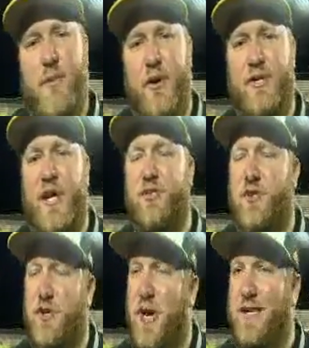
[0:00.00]
Monroe
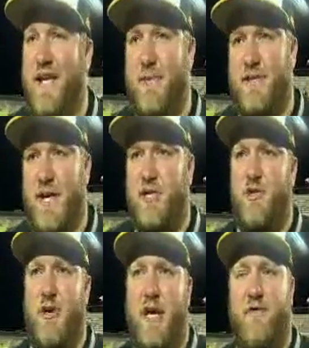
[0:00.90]
Central is a great team in
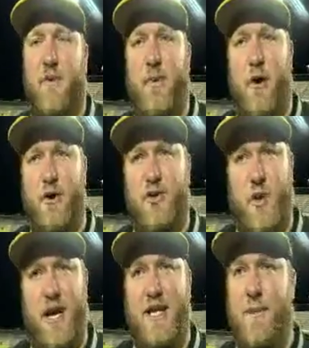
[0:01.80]
sectional, heck of an opponent, so
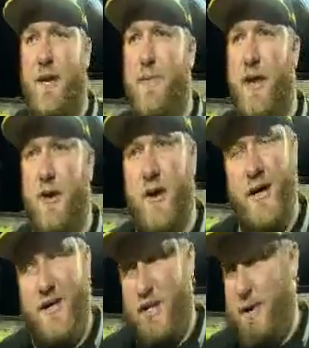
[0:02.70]
we got to keep getting better
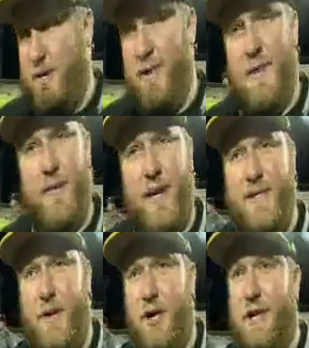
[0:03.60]
to go back and beat them again.
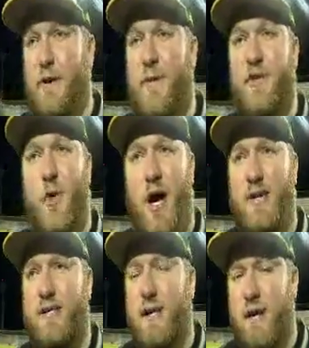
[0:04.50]
It's going to be a hard team to beat
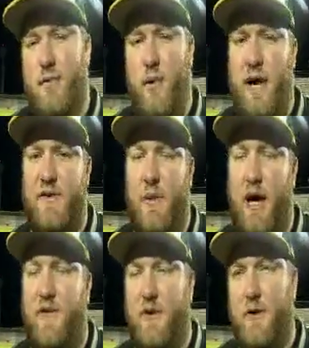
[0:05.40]
twice, but we have some
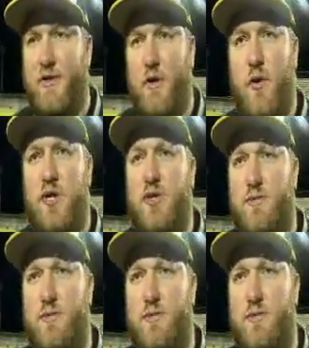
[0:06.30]
lofty goals, no question.